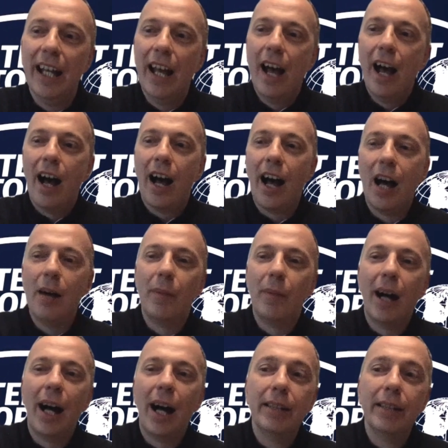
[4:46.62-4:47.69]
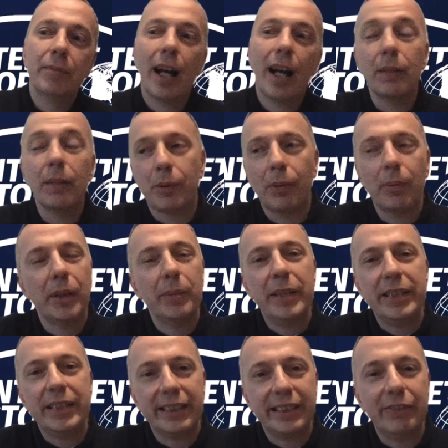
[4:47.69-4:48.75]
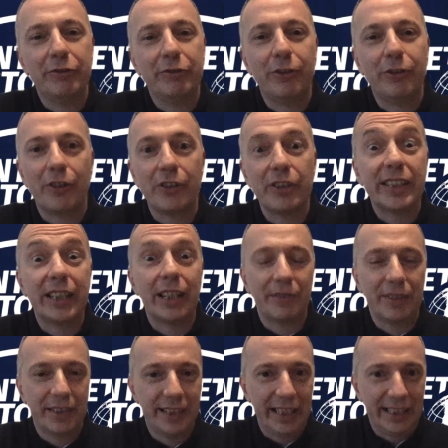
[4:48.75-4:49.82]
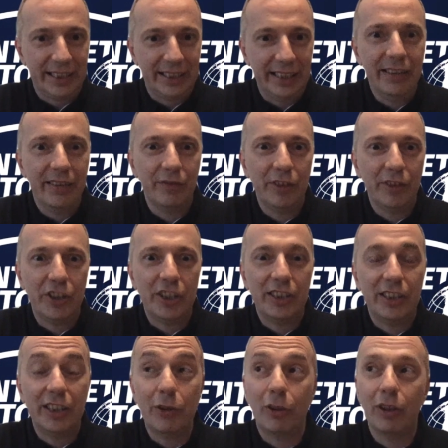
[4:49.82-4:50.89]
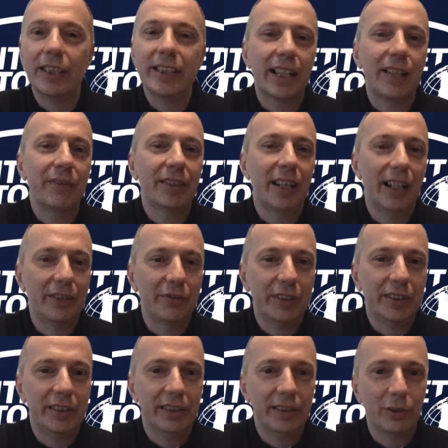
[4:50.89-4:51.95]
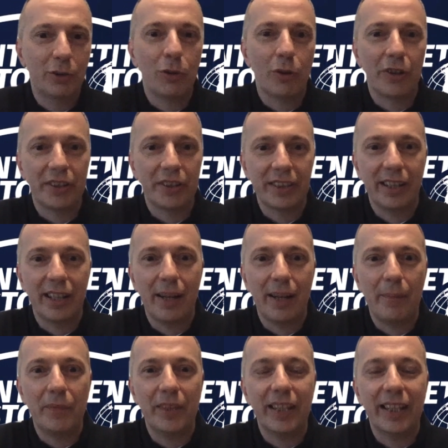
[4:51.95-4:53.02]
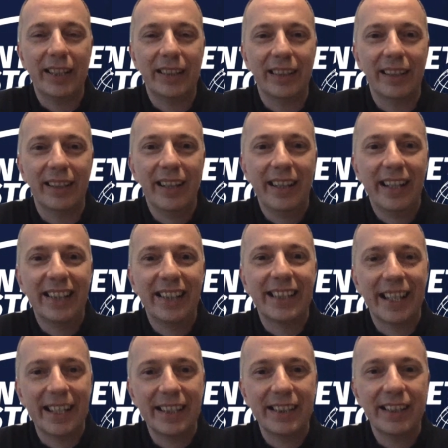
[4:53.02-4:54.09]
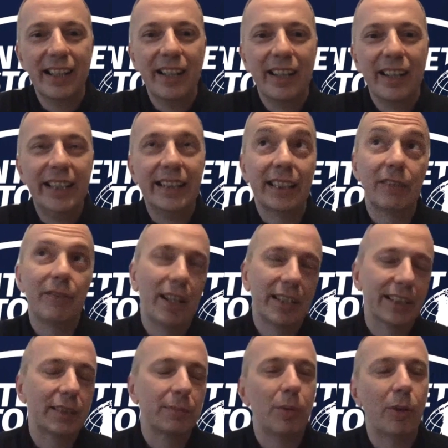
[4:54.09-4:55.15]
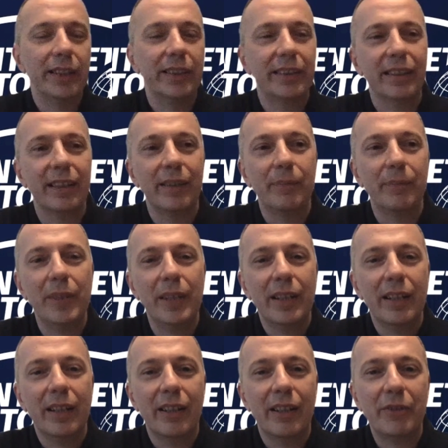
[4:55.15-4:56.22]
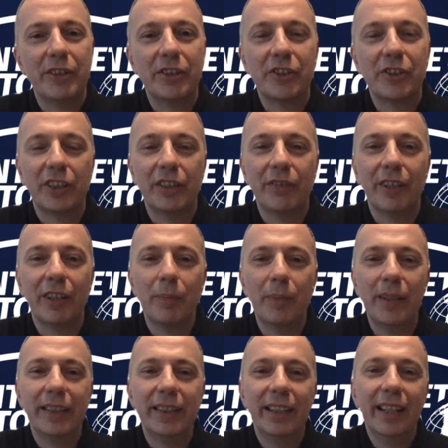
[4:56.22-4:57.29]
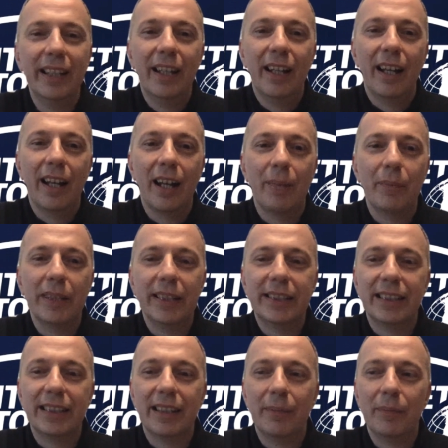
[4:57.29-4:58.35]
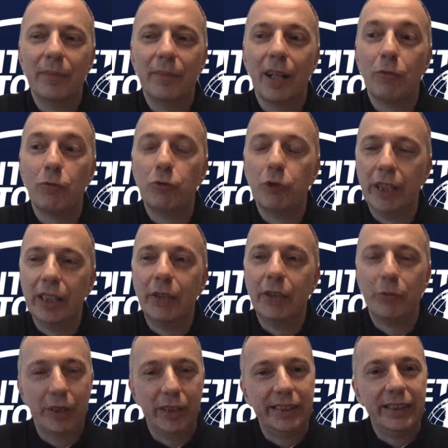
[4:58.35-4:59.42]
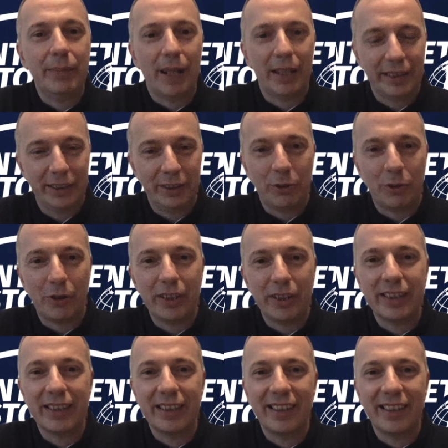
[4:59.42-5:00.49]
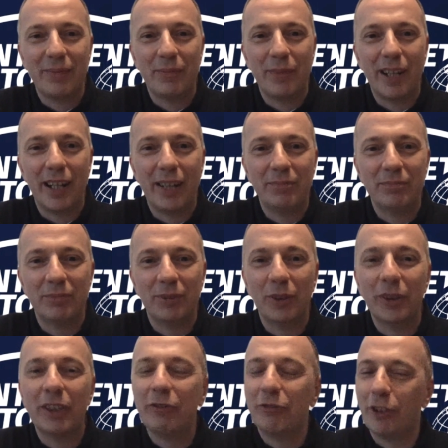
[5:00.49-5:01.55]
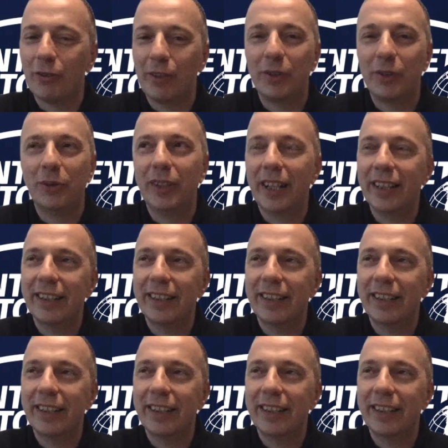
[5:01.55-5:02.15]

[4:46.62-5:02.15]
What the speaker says: I'll probably be sitting for 760, which is the only 700 course at SANS. It's Advanced Exploit Research and Development. It's a really, really demanding course. I'm looking forward to that.